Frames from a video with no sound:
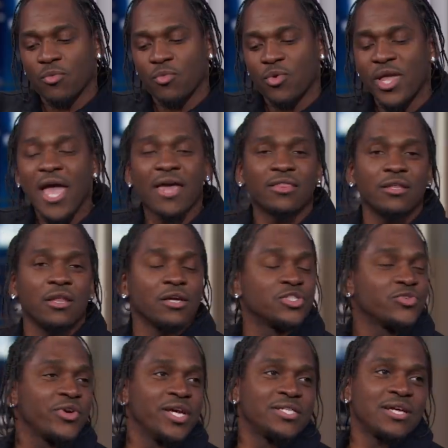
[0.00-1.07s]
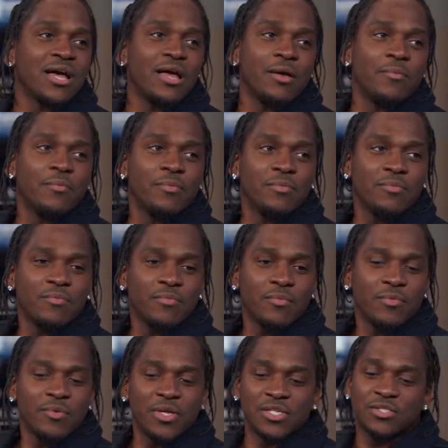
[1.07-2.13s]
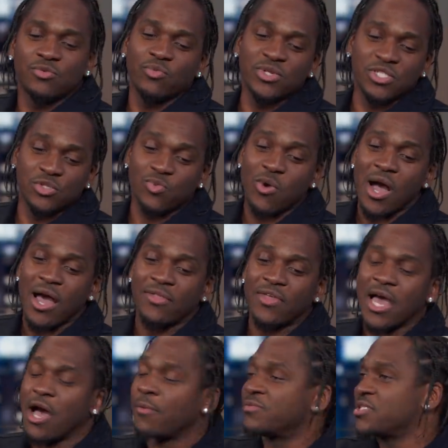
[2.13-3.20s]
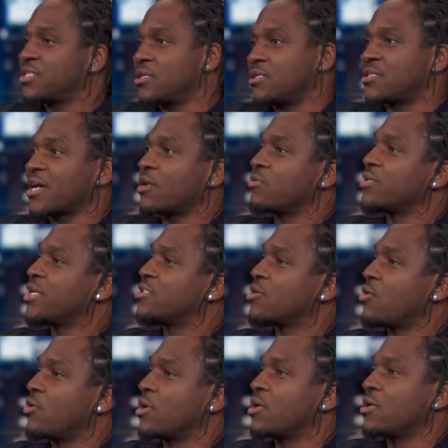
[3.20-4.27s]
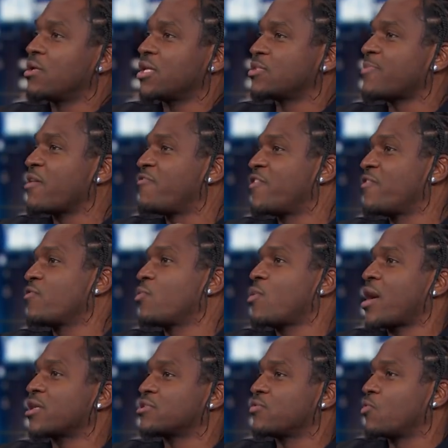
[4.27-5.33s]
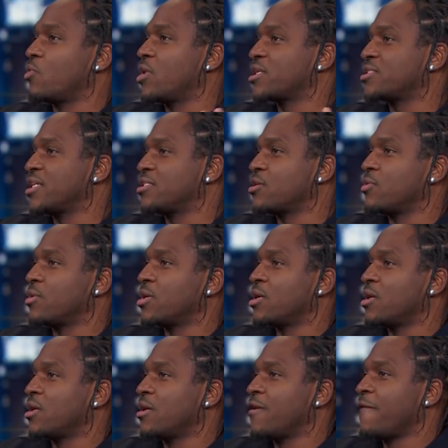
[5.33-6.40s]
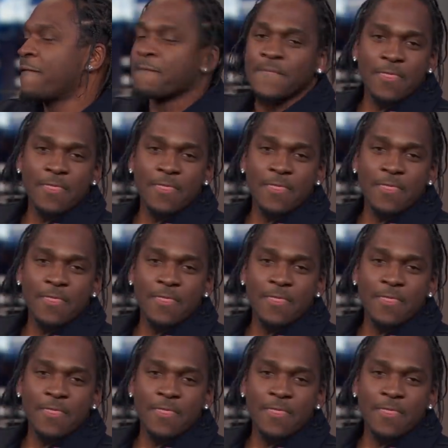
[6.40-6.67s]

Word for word: we had the luxury of time is which is why the album's entitled Daytona. That's my favorite watch, the Rolex Daytona. Right.